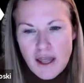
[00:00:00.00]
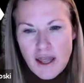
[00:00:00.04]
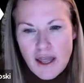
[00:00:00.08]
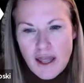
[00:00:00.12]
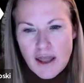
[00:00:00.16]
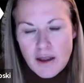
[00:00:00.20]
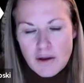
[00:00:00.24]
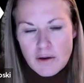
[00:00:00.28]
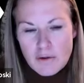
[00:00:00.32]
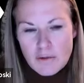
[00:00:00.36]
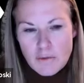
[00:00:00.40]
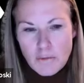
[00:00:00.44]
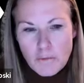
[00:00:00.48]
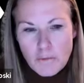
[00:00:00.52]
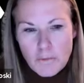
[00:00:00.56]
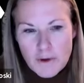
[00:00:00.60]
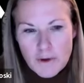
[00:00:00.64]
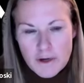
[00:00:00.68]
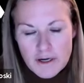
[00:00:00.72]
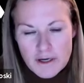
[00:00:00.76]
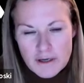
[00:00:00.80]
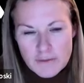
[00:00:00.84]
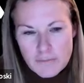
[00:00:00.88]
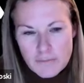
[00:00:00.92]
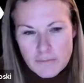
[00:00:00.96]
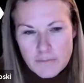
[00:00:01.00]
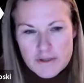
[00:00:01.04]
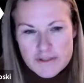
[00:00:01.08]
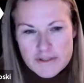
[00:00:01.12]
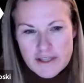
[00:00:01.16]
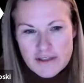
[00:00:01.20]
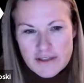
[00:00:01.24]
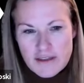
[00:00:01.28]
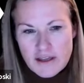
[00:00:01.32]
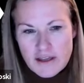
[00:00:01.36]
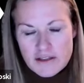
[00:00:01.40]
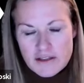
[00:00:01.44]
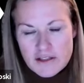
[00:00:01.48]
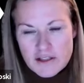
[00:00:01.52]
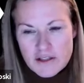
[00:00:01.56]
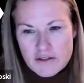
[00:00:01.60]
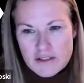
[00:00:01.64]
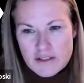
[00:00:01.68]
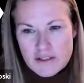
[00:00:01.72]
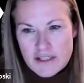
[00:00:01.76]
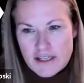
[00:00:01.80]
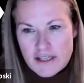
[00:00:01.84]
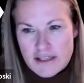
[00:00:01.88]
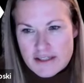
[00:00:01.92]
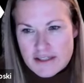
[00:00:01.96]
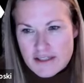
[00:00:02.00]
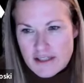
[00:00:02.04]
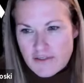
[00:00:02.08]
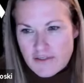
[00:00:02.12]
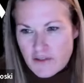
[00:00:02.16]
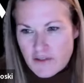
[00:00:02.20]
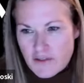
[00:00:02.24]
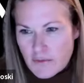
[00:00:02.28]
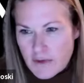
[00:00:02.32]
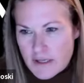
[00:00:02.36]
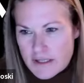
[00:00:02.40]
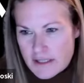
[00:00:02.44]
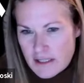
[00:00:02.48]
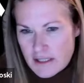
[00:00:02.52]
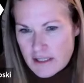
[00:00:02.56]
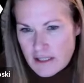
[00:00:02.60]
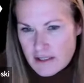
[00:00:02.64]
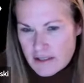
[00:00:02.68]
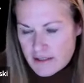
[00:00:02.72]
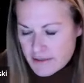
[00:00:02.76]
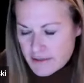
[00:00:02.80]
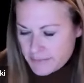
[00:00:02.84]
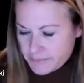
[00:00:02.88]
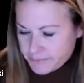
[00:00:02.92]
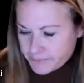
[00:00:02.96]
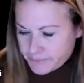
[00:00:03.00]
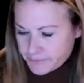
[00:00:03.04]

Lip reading: and we're going to present that to you today to see if it resonates.